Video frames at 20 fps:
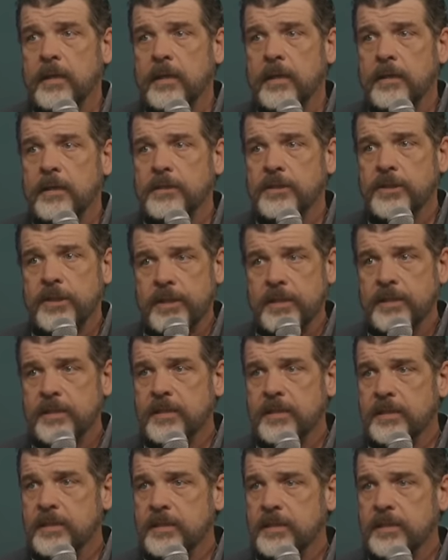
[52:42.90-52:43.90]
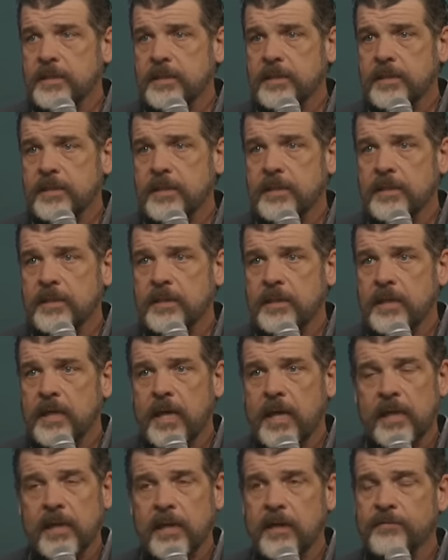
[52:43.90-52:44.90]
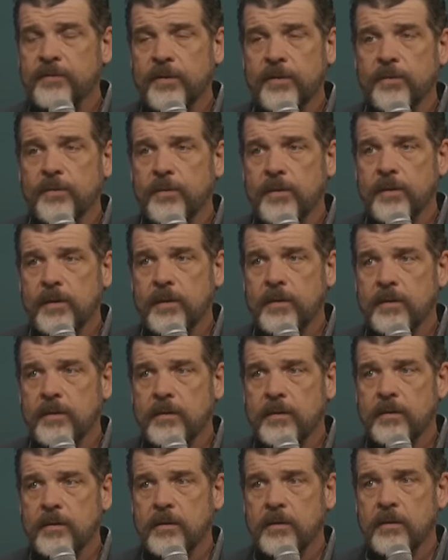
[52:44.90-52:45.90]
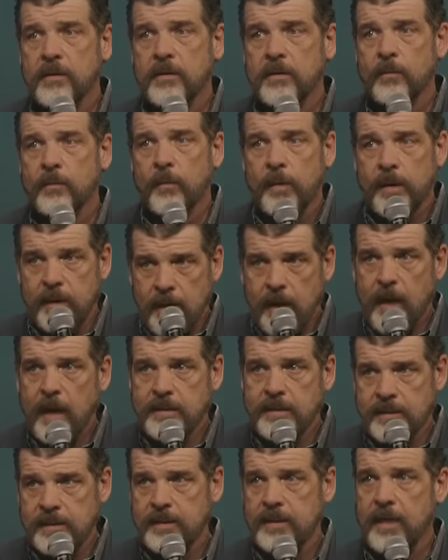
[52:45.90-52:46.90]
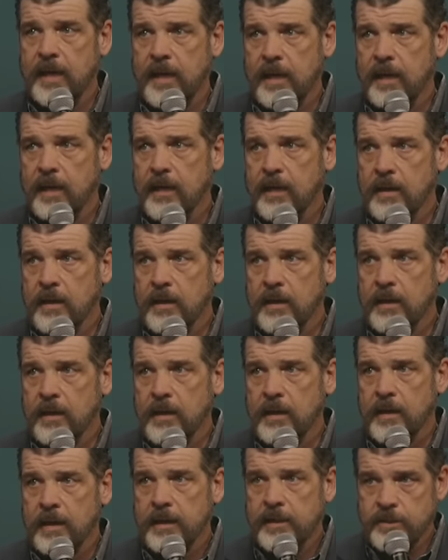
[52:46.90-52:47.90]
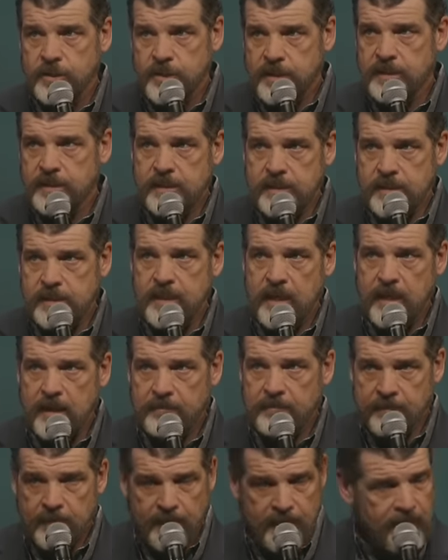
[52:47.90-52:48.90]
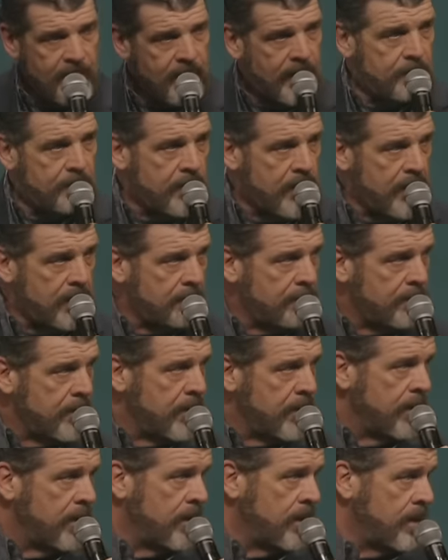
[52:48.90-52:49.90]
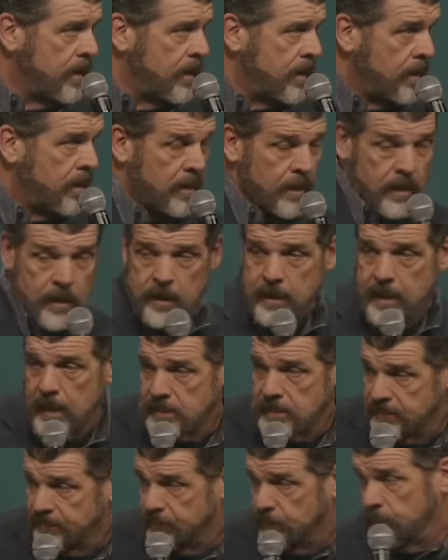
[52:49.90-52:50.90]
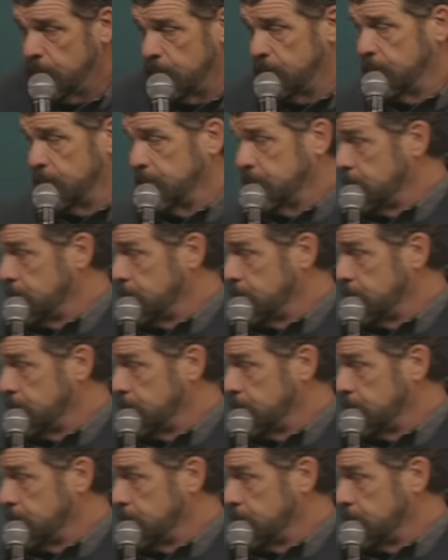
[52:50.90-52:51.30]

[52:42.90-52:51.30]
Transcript: Jesus, I love you, Lord. We knock today. In Jesus' name, amen. Guys, if you would please